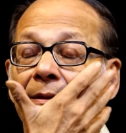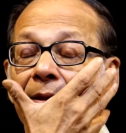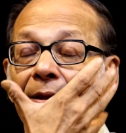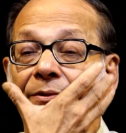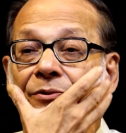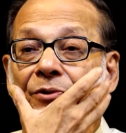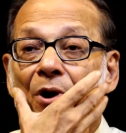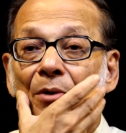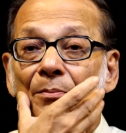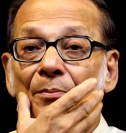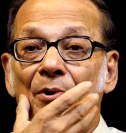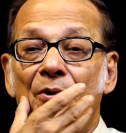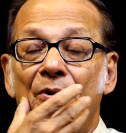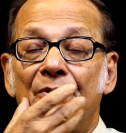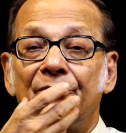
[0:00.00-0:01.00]
the
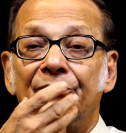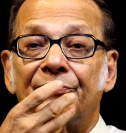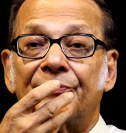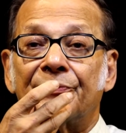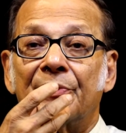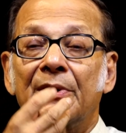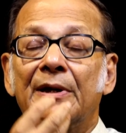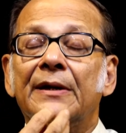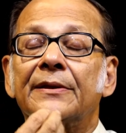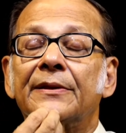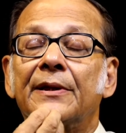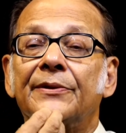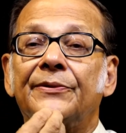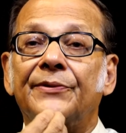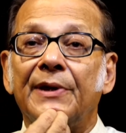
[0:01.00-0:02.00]
jawbones,
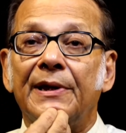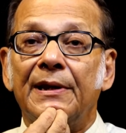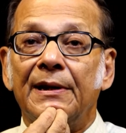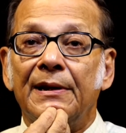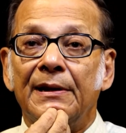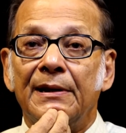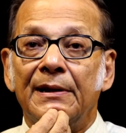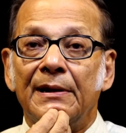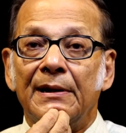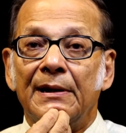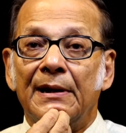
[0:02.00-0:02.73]
the chin,